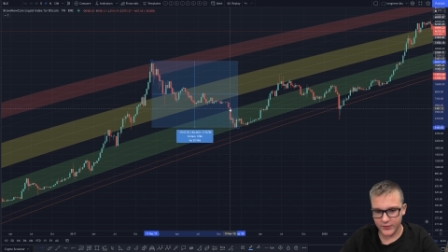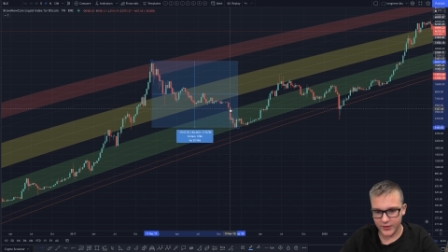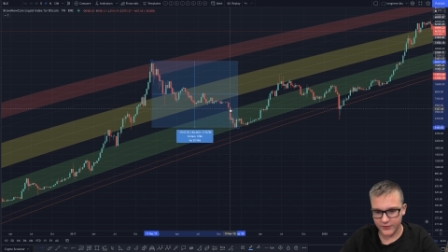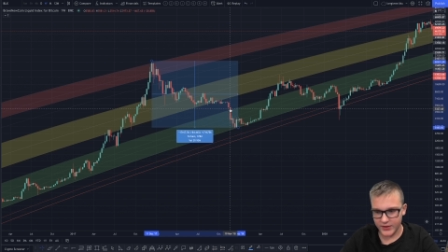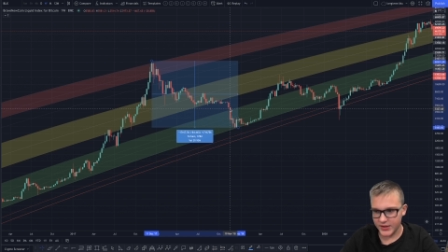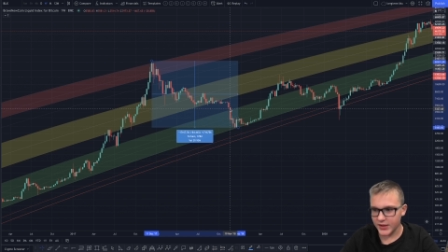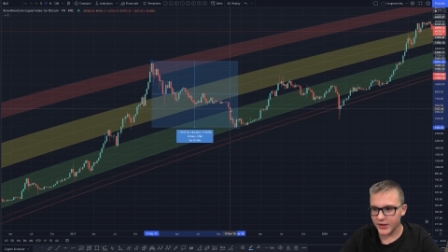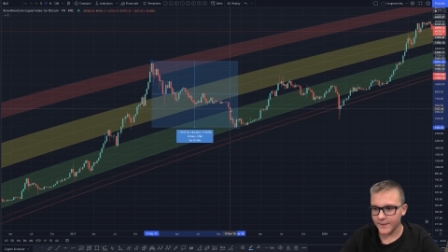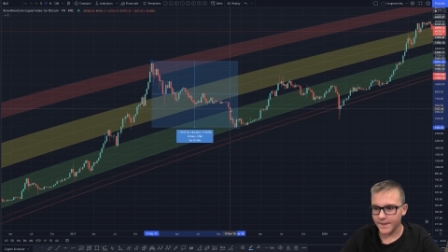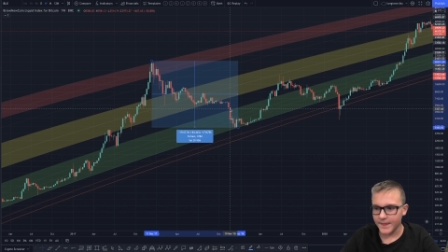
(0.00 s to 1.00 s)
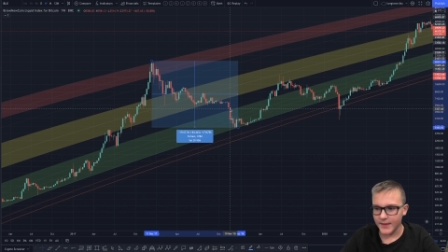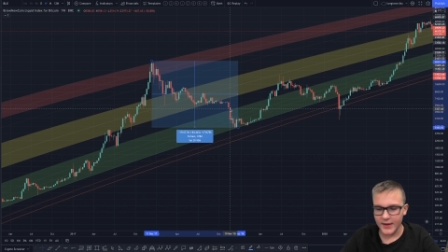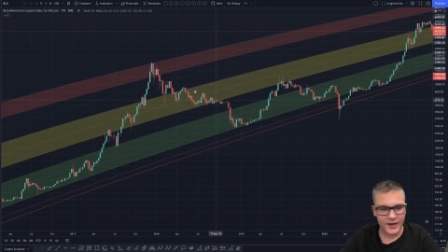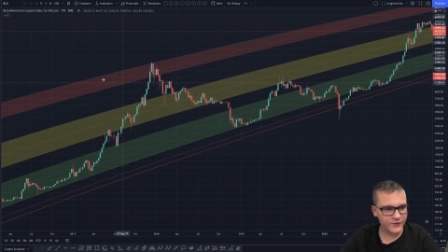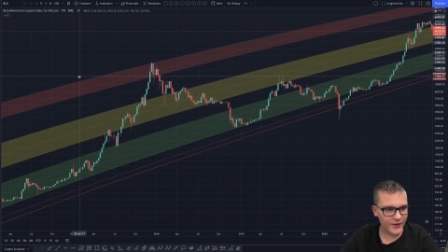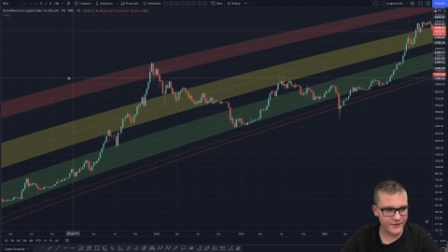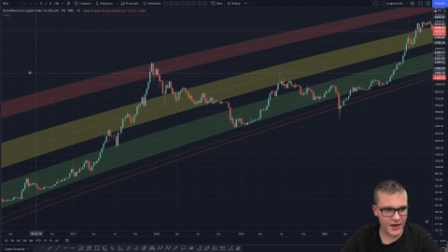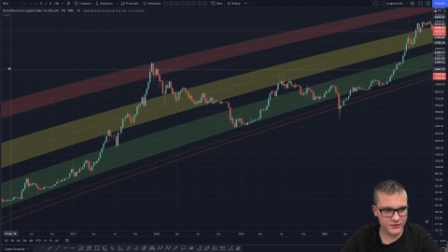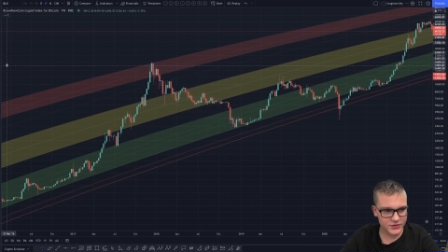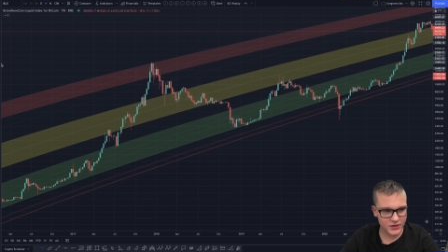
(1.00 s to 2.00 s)
right over here at
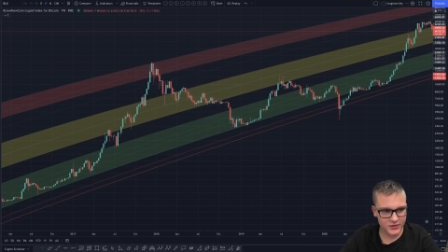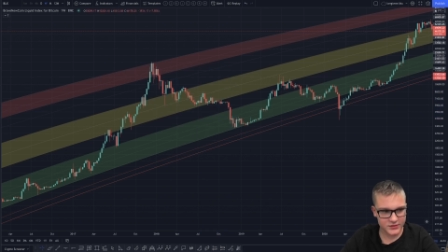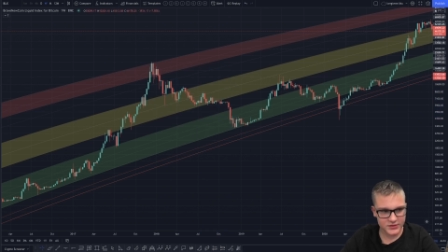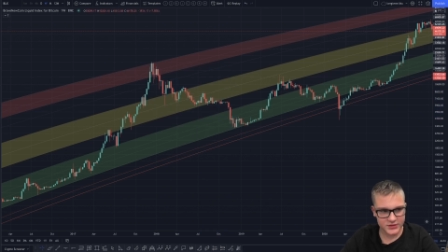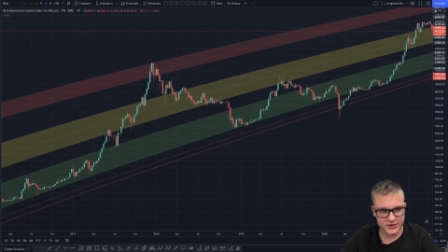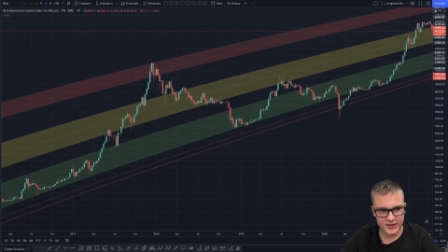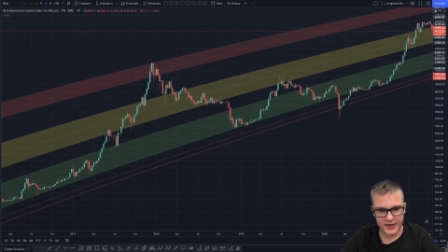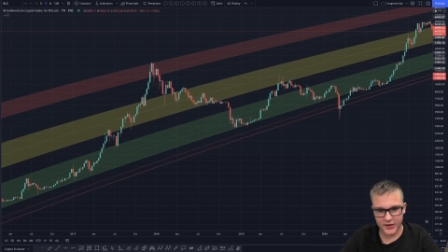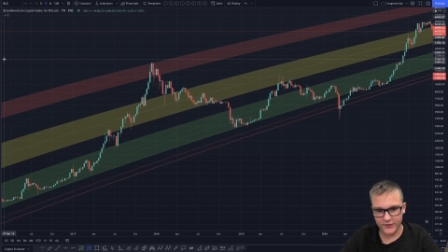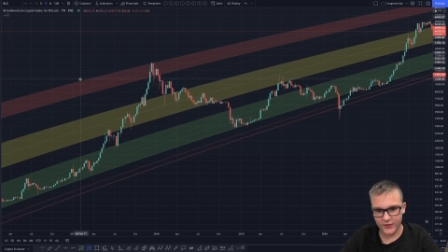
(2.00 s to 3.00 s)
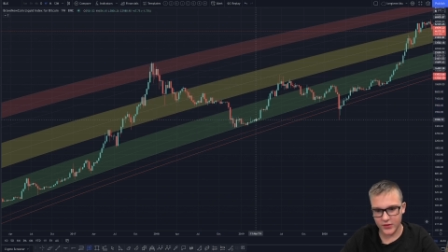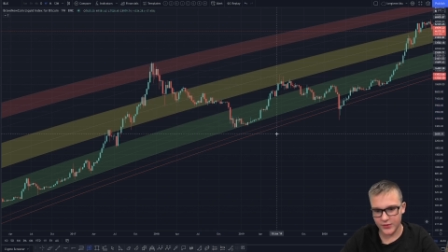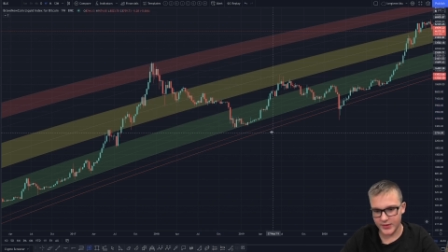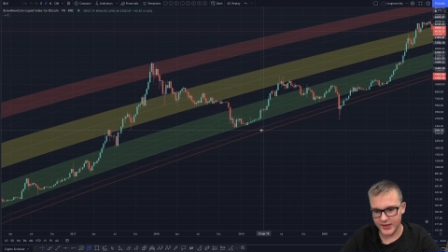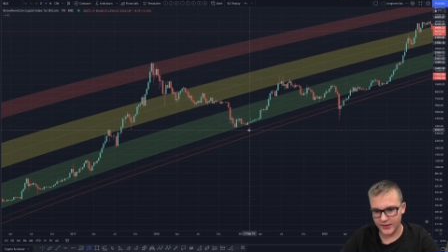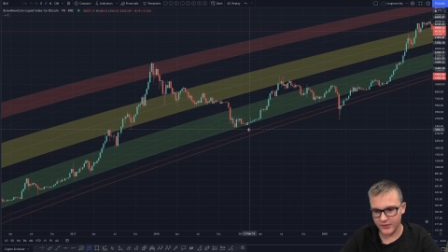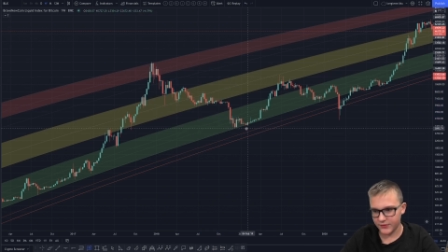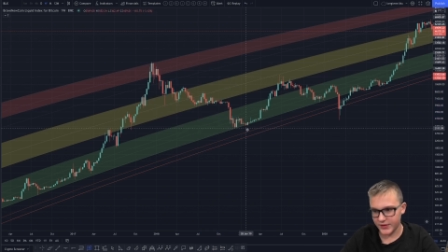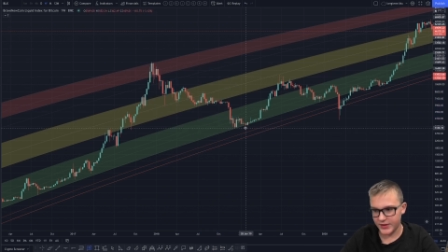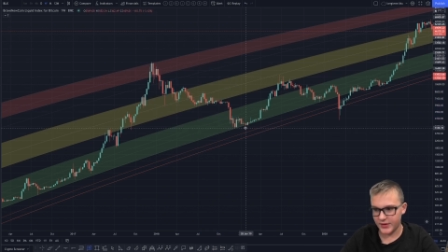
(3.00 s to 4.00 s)
$5,000 instead of all the way down
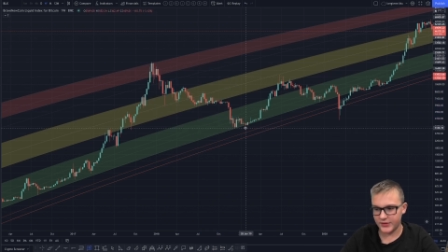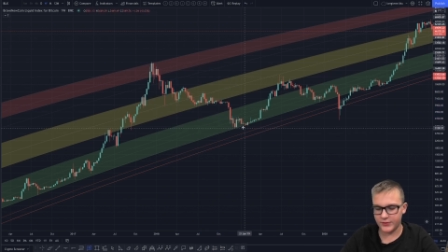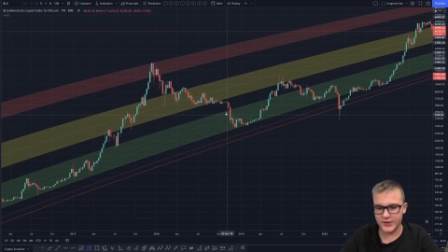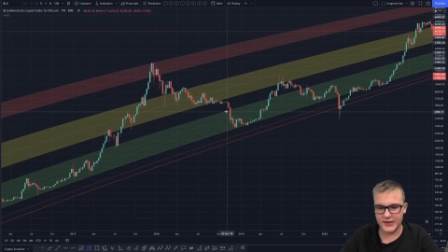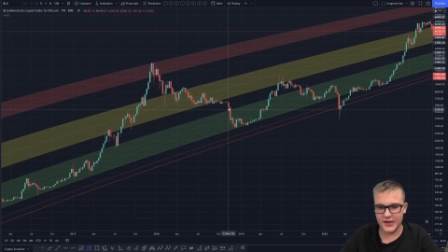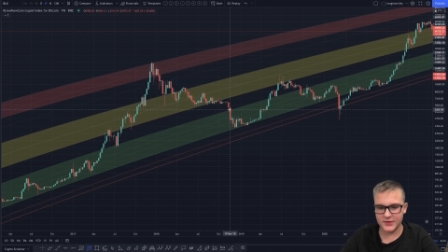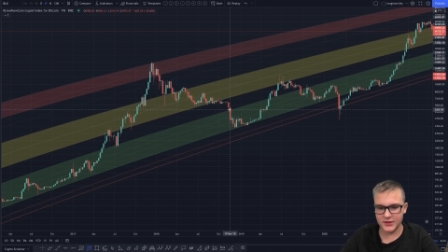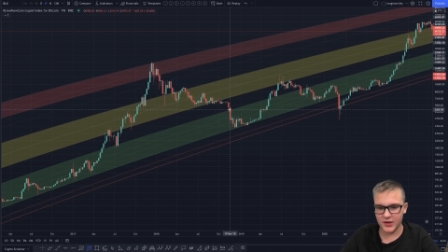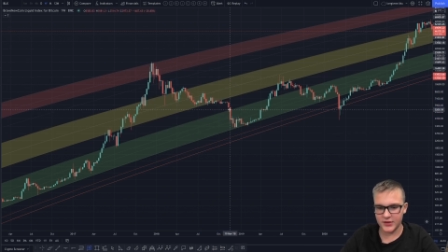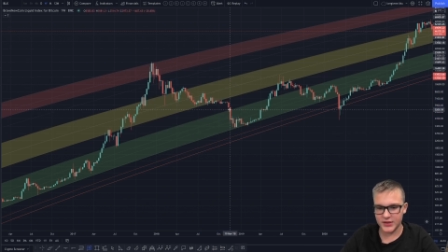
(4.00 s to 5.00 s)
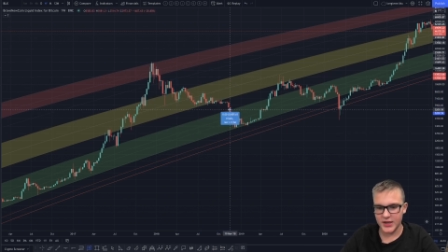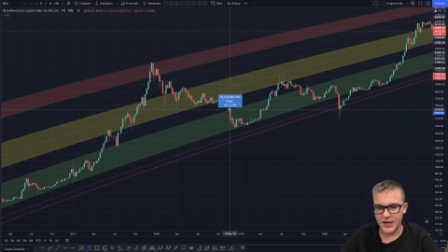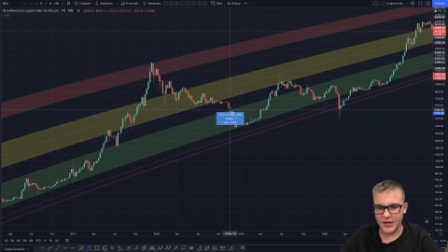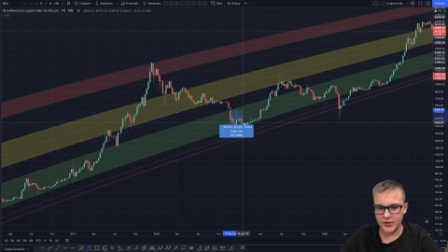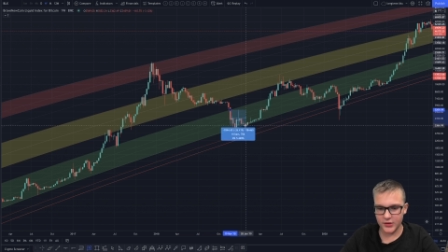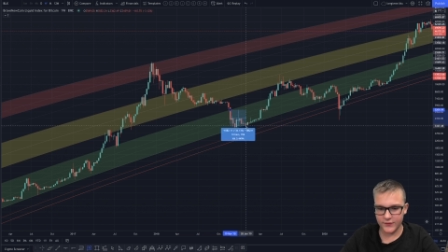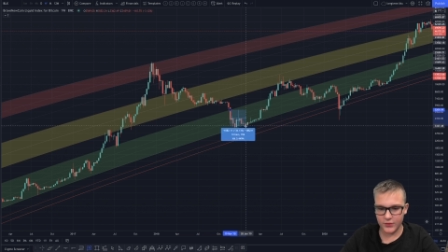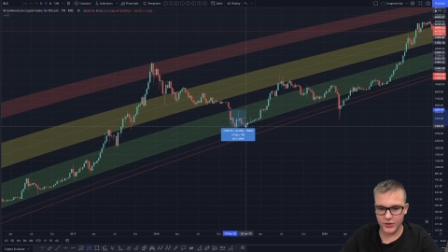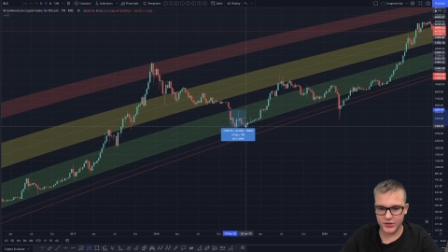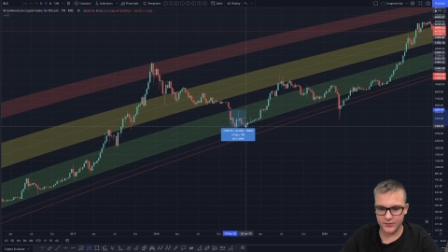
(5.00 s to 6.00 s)
over here at $3,000. And you'd, of
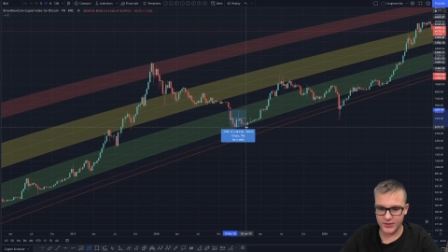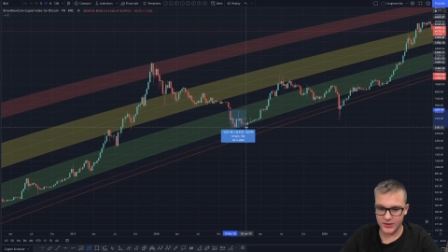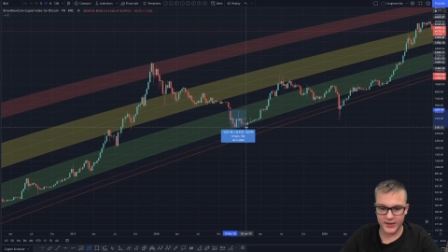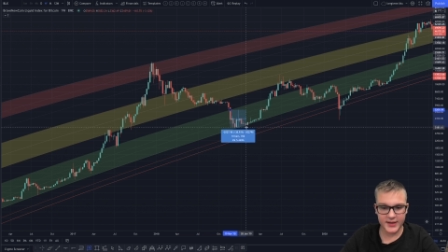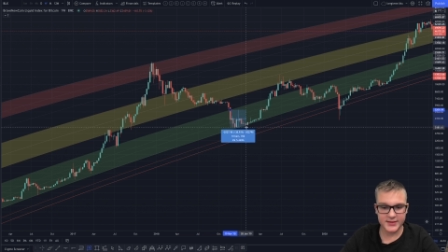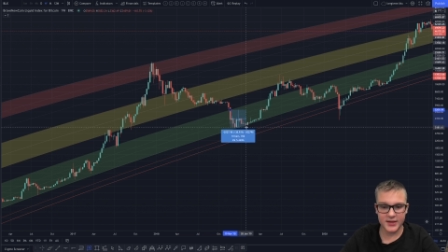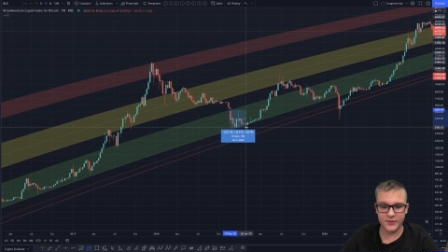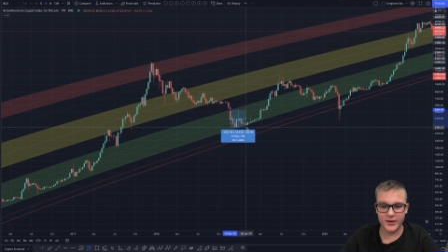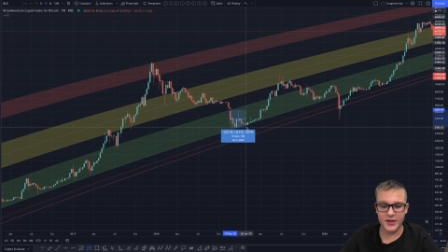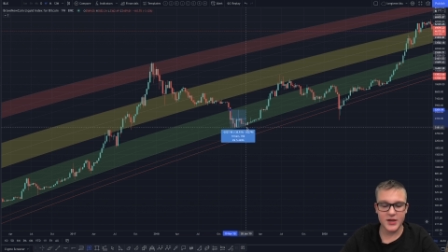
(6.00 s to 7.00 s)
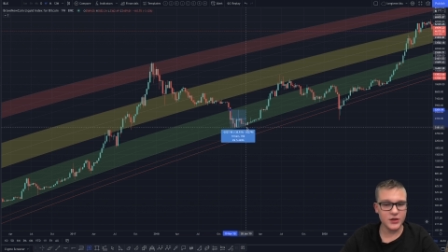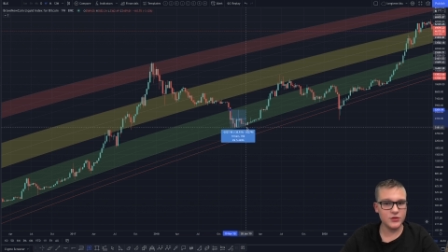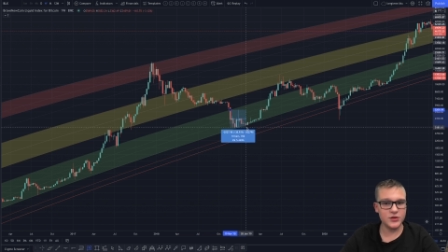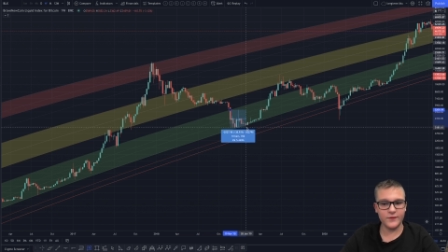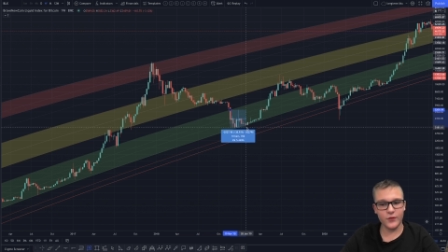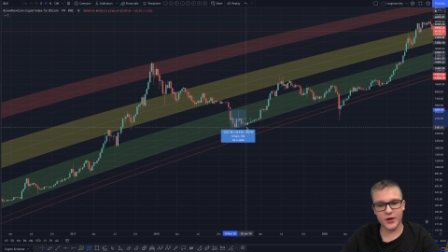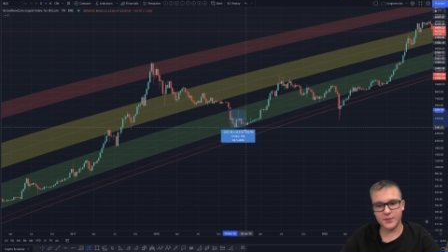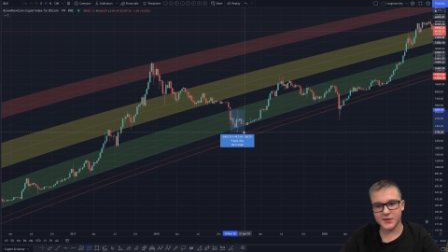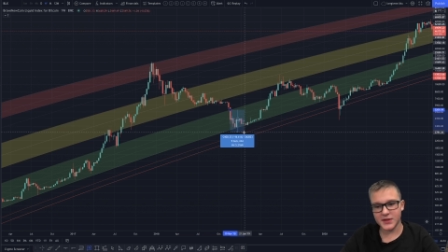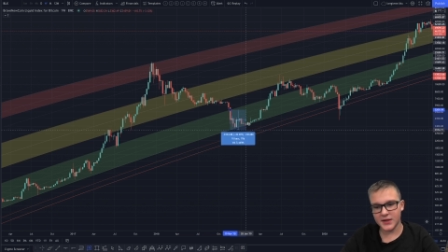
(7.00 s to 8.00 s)
course, be, like I said already, losing
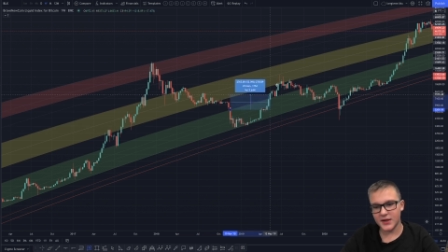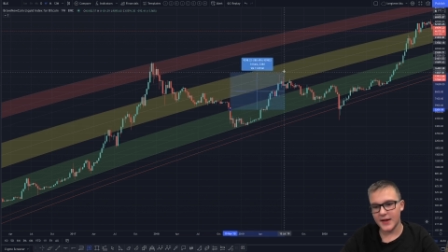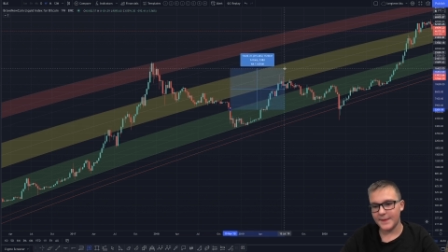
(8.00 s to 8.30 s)
40%.